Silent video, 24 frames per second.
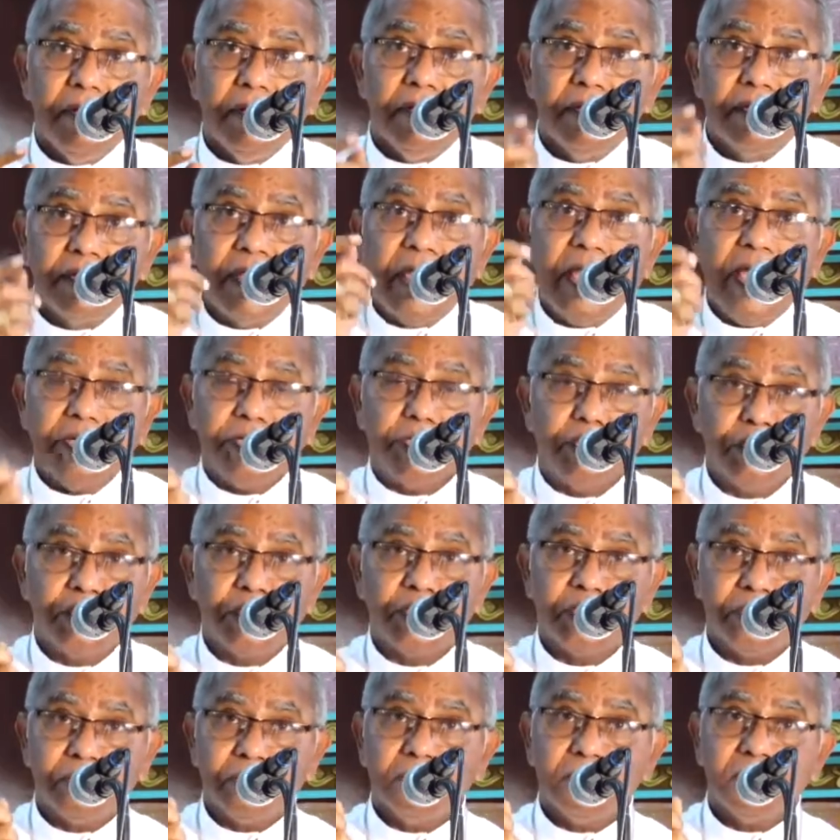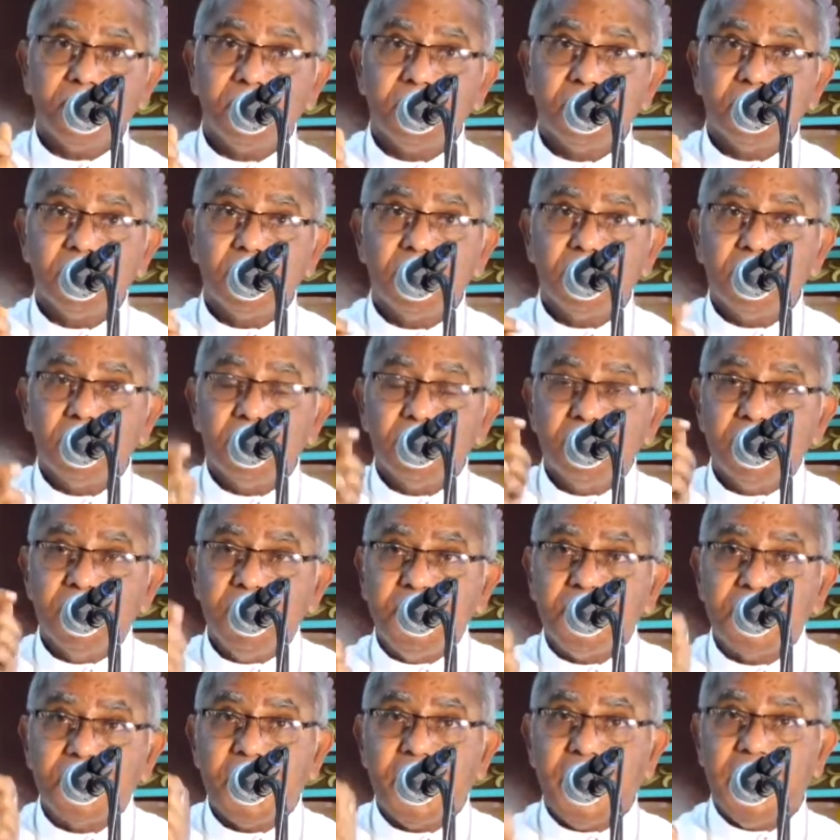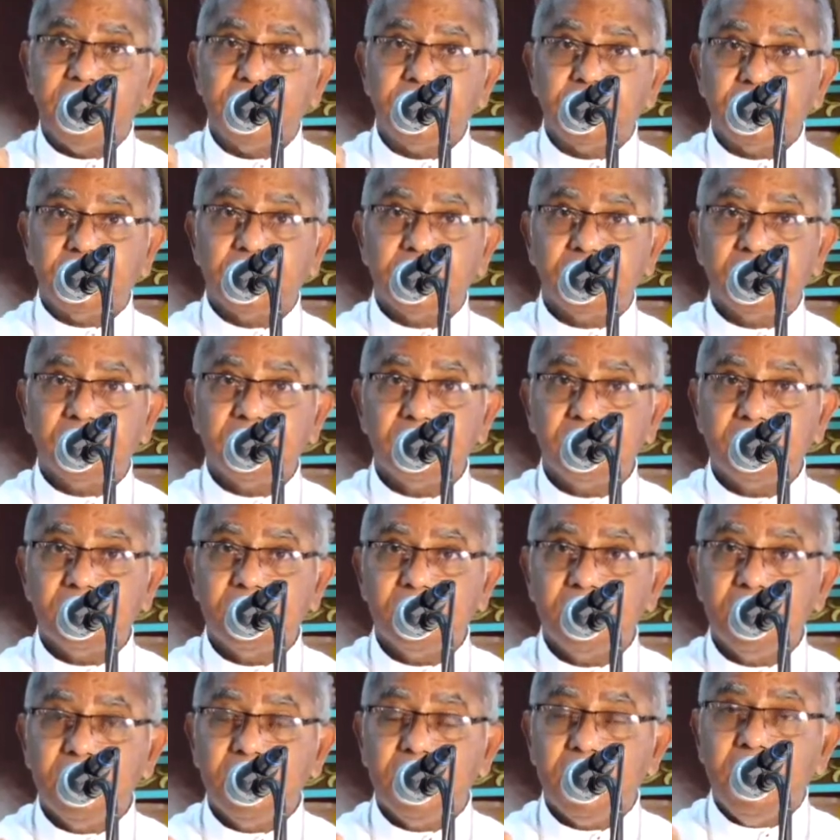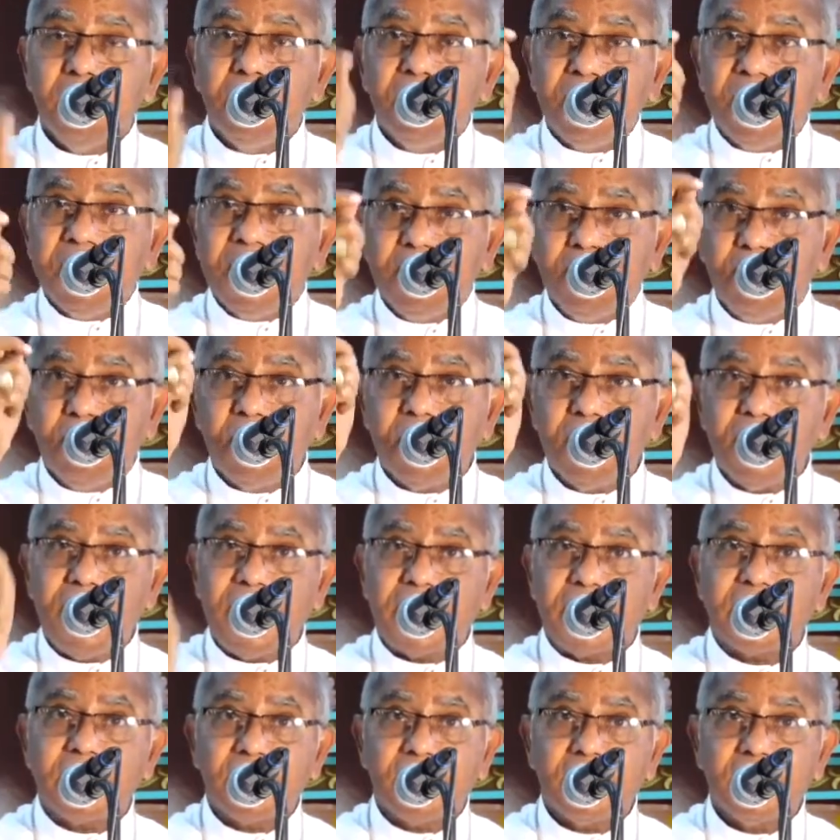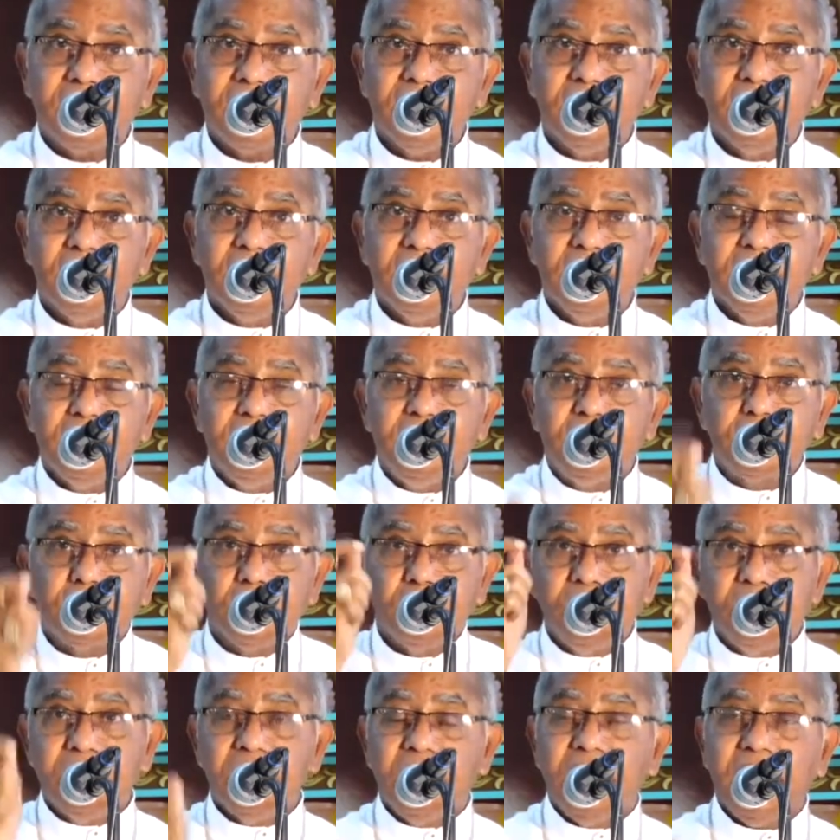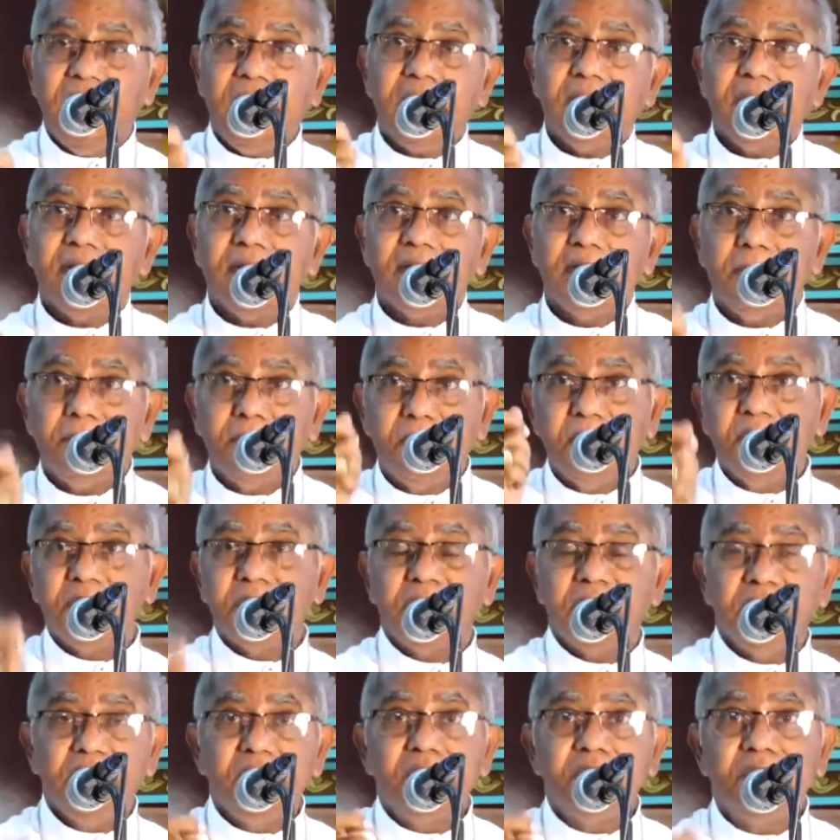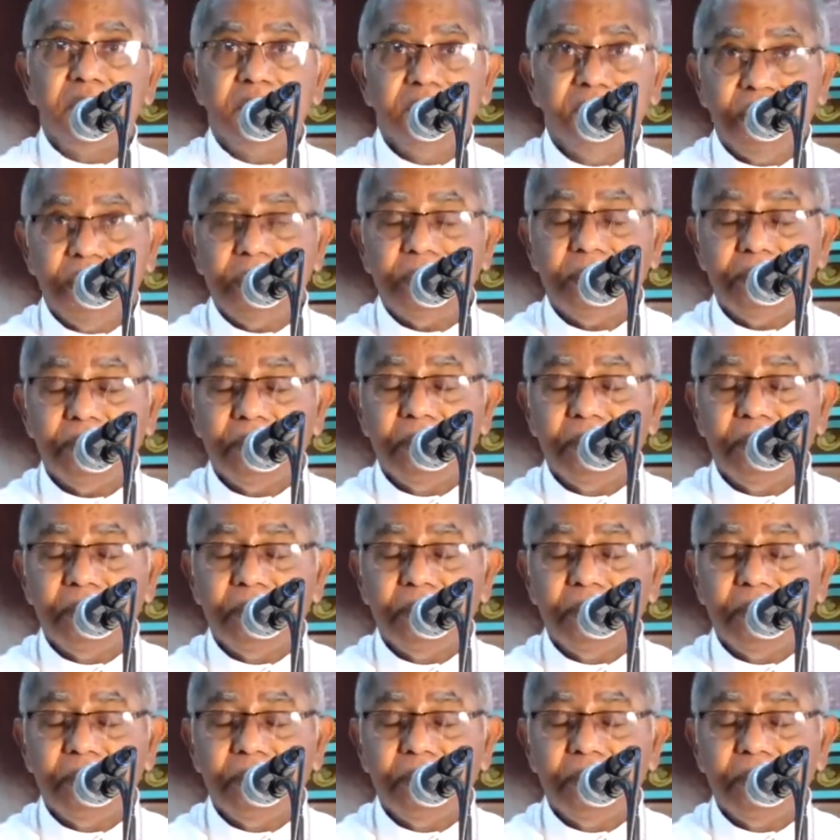cash. in cash. Every day 1 lakh. It is only then the person is given,